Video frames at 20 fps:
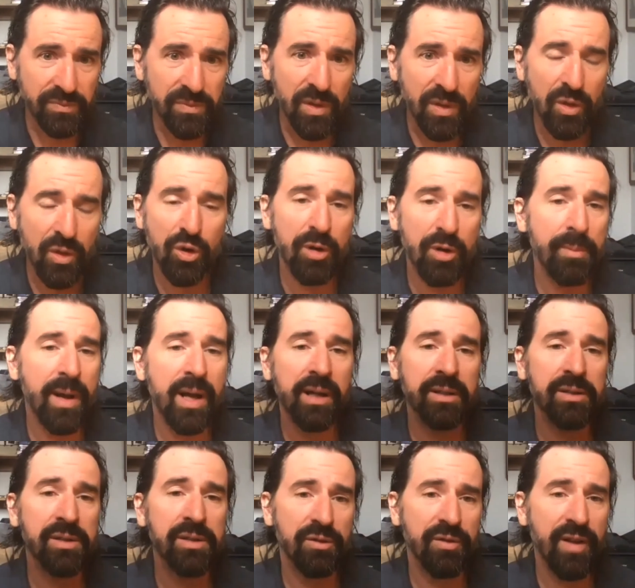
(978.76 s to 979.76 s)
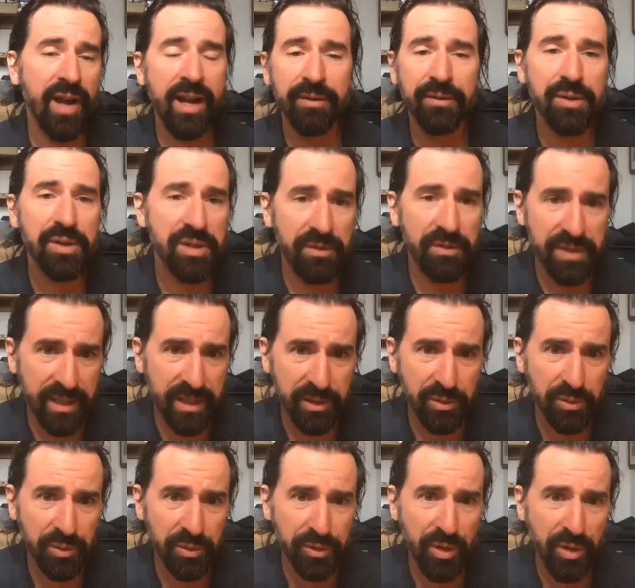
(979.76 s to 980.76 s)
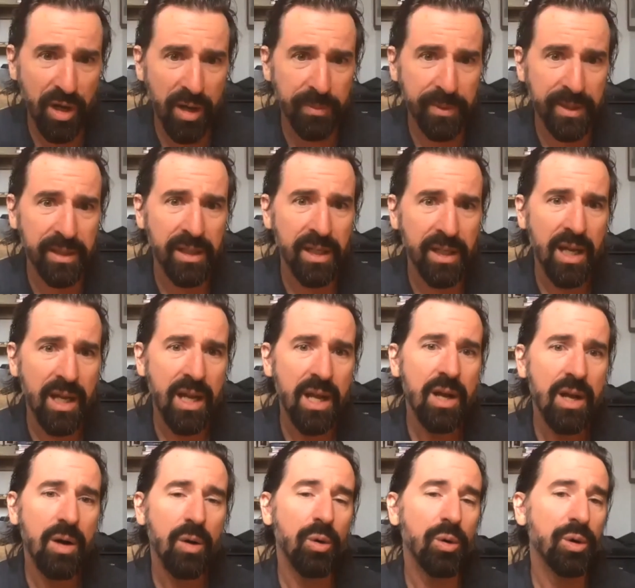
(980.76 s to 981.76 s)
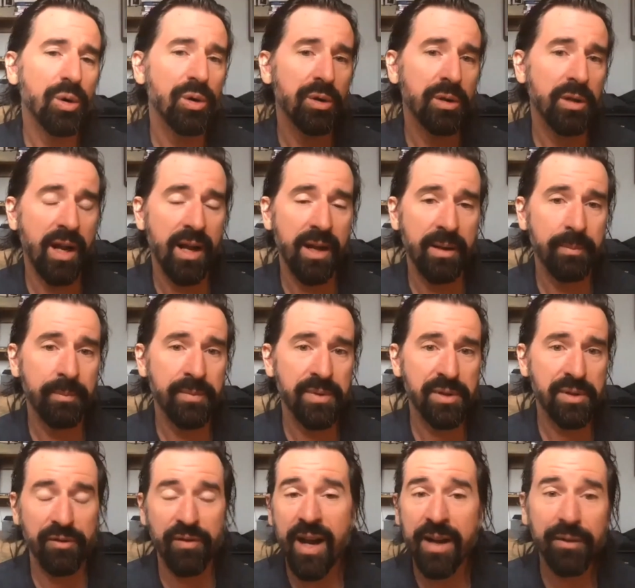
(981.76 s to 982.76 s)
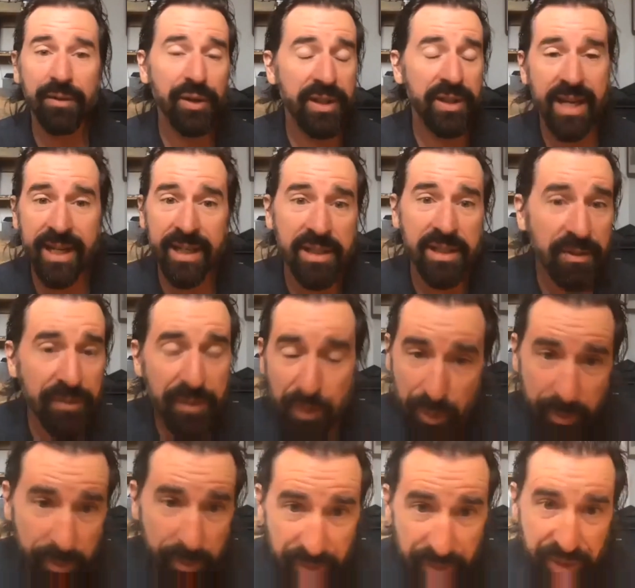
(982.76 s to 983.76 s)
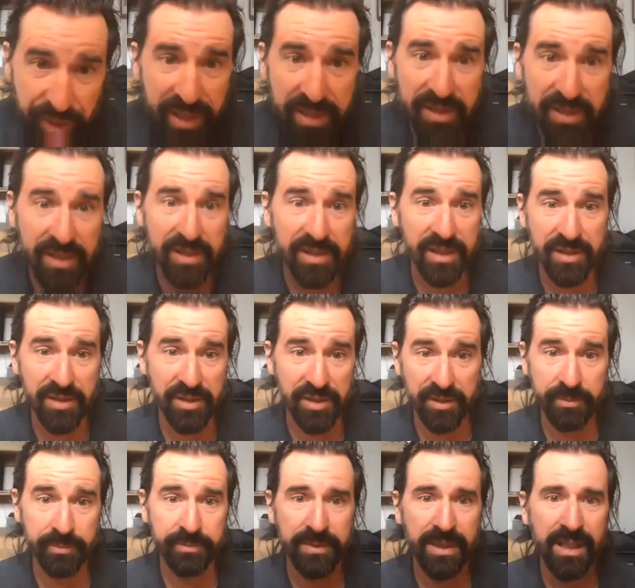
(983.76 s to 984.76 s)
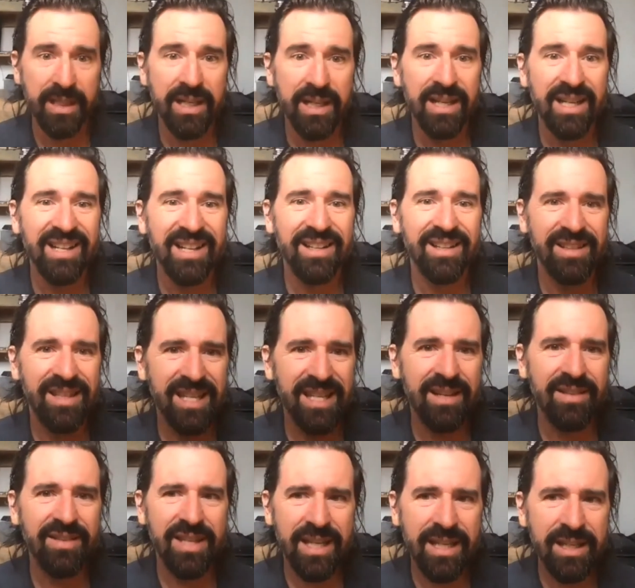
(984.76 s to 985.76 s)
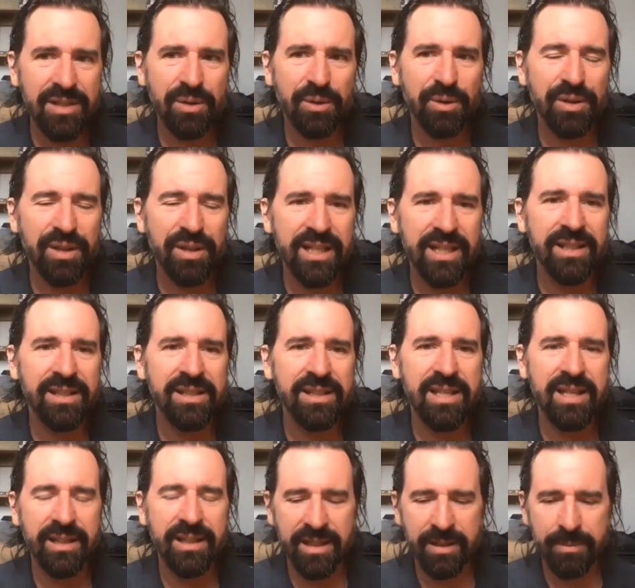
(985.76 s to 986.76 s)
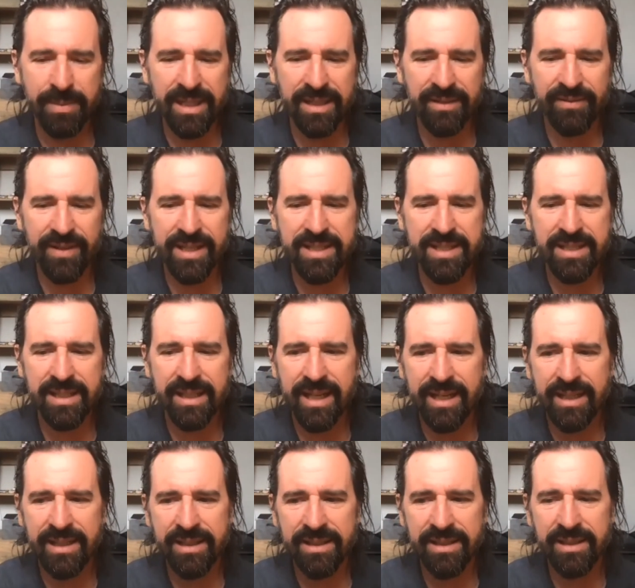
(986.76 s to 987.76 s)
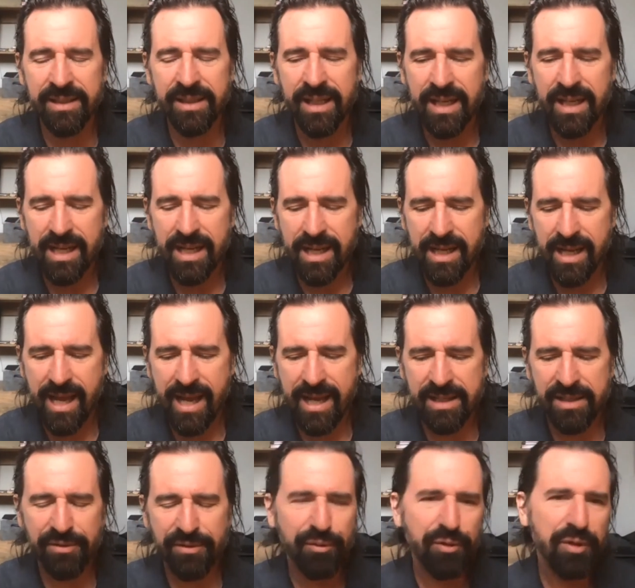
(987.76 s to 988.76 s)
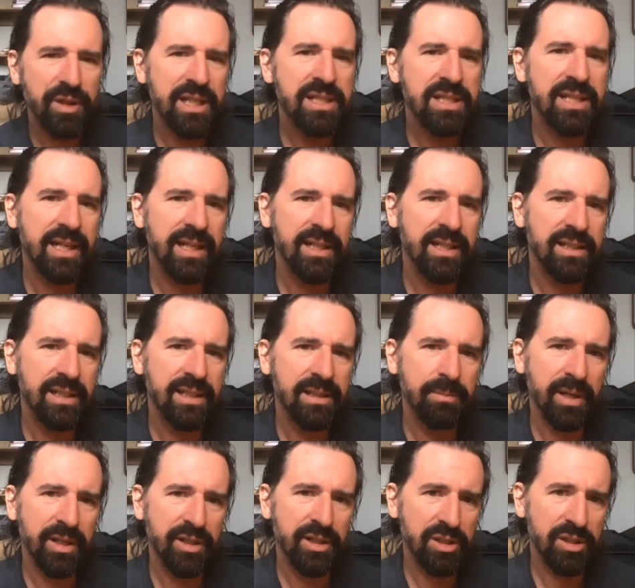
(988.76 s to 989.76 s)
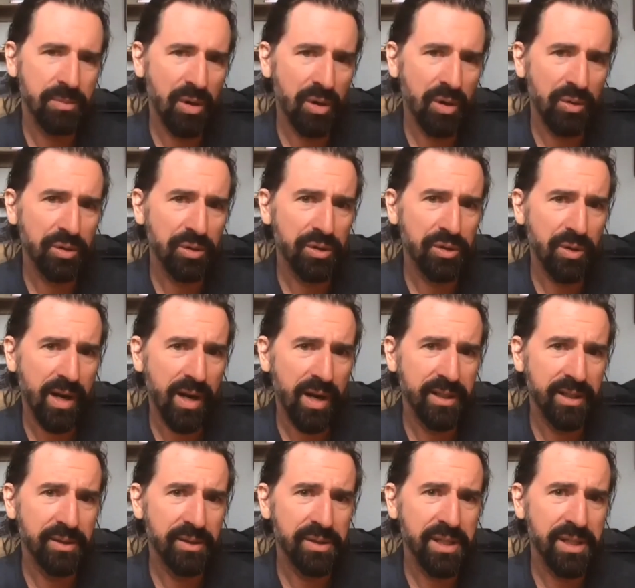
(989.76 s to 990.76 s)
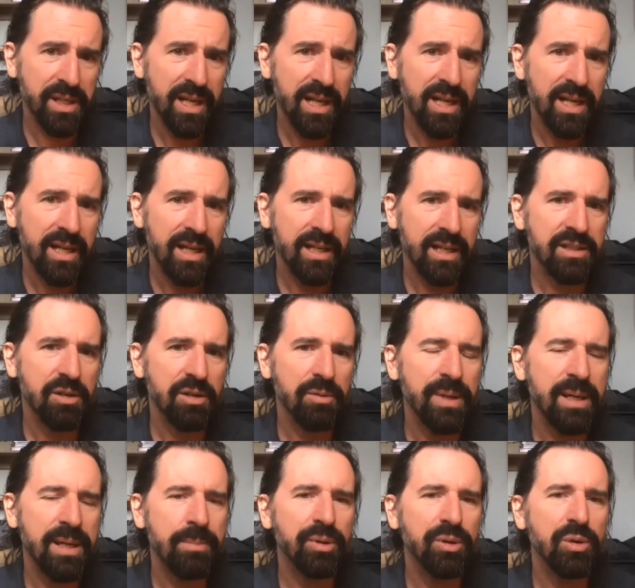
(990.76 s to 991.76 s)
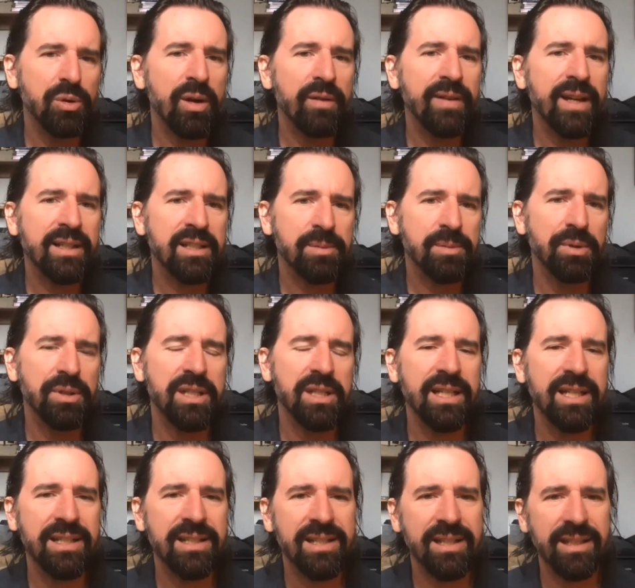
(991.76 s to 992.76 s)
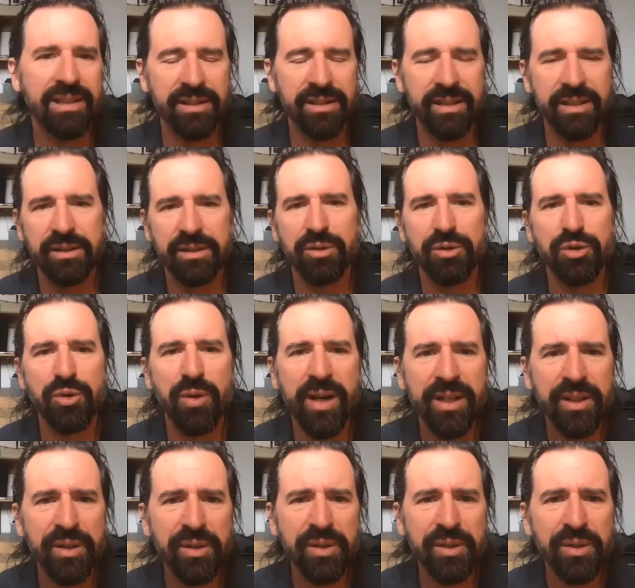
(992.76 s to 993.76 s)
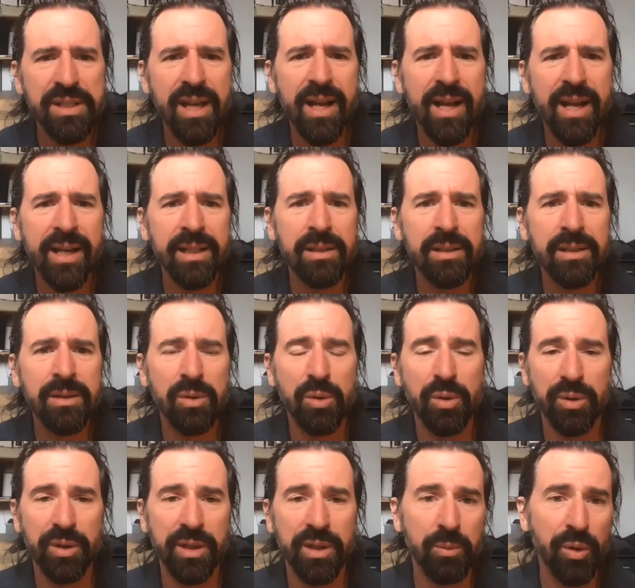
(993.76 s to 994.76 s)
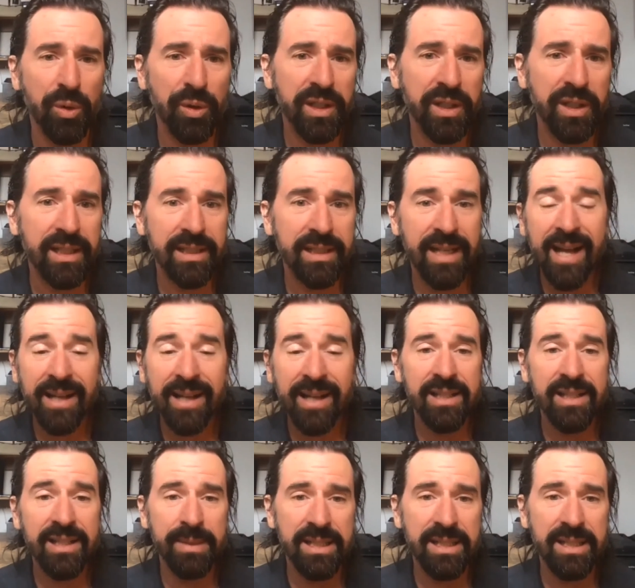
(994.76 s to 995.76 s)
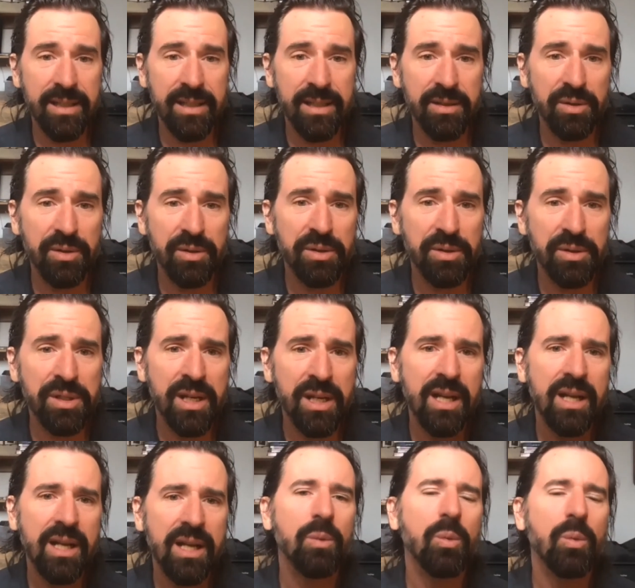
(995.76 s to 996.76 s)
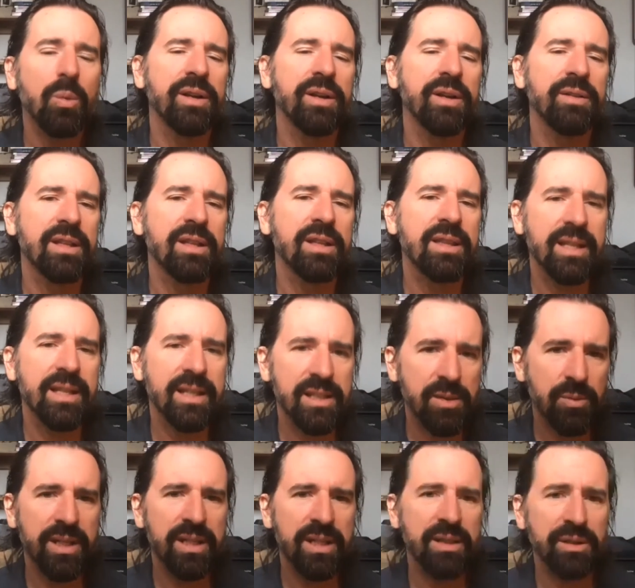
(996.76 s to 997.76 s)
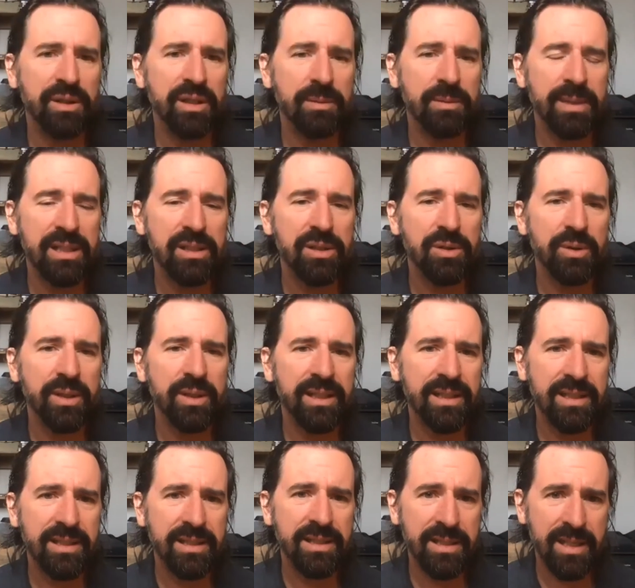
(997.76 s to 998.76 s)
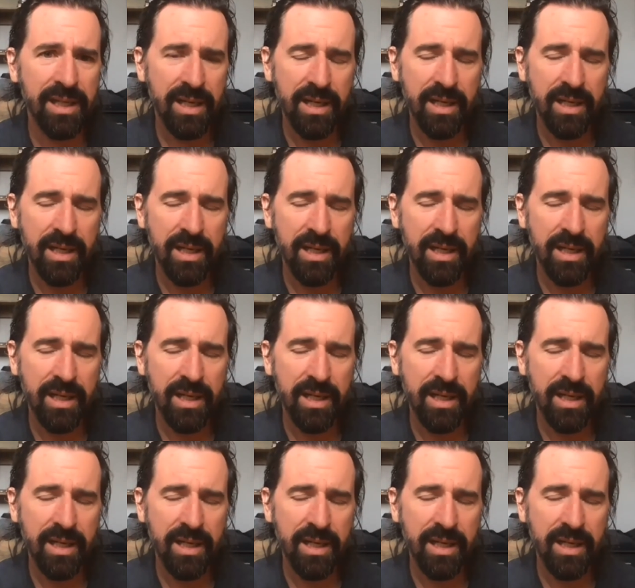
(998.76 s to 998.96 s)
or among survivors of sexual trauma, or survival at the hands of the criminal justice system, these are things that can be investigated as freestanding, much smaller trials. And so people who have expertise in clinical trial design or in working in academic centers, one of the things we are going to be doing is